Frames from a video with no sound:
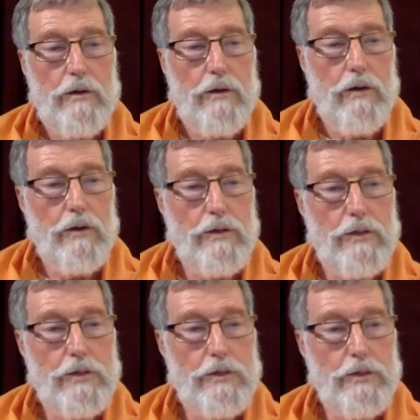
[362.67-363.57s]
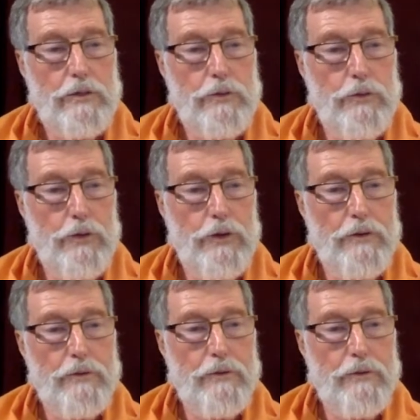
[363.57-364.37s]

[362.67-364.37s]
or this is to do with